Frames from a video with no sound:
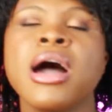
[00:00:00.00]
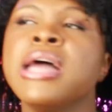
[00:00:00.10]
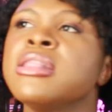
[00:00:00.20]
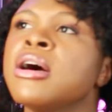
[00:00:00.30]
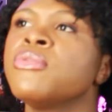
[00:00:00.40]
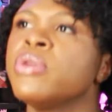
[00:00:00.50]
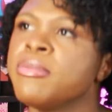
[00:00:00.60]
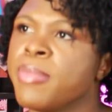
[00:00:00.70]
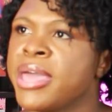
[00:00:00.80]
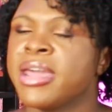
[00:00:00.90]
I love
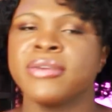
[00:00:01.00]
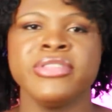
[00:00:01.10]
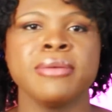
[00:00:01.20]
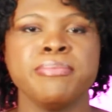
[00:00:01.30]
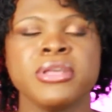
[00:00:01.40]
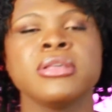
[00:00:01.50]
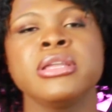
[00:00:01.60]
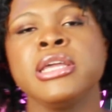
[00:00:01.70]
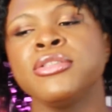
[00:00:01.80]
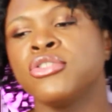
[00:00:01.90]
when men have the
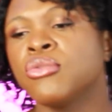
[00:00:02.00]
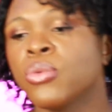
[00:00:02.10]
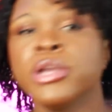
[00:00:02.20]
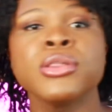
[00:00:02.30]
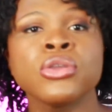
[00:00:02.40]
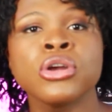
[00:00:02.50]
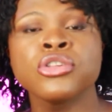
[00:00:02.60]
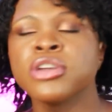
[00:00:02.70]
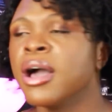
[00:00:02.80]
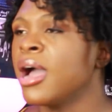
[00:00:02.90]
ability to
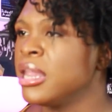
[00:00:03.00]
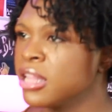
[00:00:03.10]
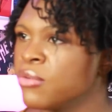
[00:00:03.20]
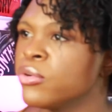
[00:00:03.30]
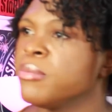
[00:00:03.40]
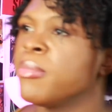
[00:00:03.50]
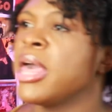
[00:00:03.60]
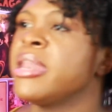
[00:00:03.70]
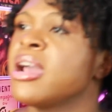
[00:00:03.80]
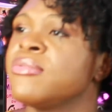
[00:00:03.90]
research. I love when
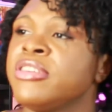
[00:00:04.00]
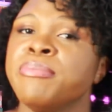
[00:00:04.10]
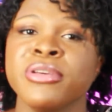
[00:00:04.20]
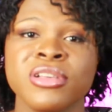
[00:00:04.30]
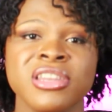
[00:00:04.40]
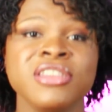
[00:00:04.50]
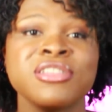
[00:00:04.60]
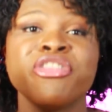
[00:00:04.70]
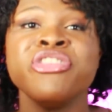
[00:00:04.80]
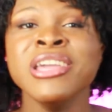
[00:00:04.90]
men have the ability
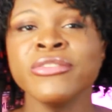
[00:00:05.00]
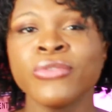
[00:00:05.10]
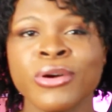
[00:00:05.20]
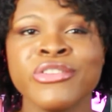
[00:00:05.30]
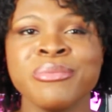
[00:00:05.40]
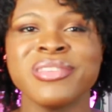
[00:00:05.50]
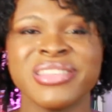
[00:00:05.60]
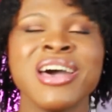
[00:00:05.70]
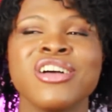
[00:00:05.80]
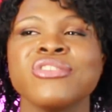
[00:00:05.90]
to think for
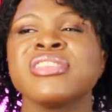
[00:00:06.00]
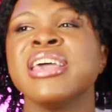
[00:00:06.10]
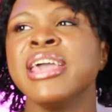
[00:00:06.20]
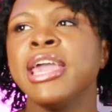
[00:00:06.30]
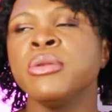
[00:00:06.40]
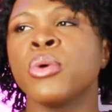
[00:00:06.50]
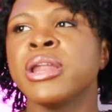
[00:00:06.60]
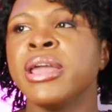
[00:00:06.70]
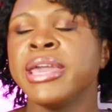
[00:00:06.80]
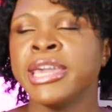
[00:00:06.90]
themselves. And
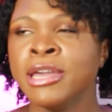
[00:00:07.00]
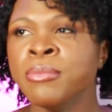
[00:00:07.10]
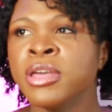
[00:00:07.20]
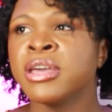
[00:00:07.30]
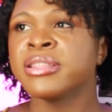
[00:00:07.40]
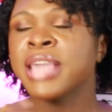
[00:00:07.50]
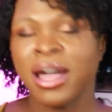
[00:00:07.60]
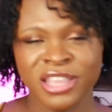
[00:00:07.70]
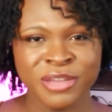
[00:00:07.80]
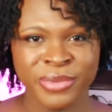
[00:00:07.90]
what him
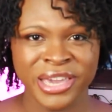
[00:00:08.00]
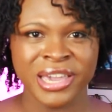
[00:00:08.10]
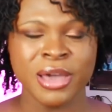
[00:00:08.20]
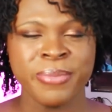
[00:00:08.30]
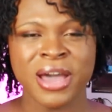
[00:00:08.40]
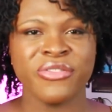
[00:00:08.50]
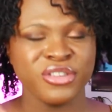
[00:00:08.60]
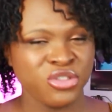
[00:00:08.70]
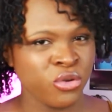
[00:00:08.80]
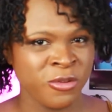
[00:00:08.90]
telling me about
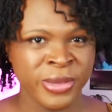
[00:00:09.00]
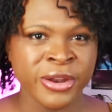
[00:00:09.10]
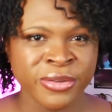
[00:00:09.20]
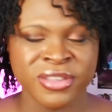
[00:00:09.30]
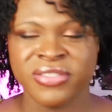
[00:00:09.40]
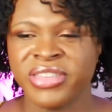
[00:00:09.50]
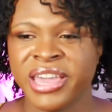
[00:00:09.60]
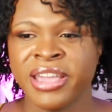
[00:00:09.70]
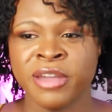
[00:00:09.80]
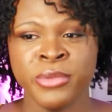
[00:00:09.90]
this Jordan Peterson
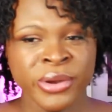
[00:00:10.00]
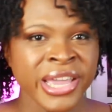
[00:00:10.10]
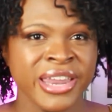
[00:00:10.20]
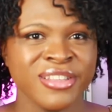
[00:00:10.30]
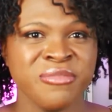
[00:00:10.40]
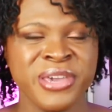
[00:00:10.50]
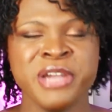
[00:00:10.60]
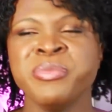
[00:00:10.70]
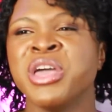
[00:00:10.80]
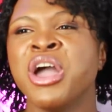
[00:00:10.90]
thing communicated to me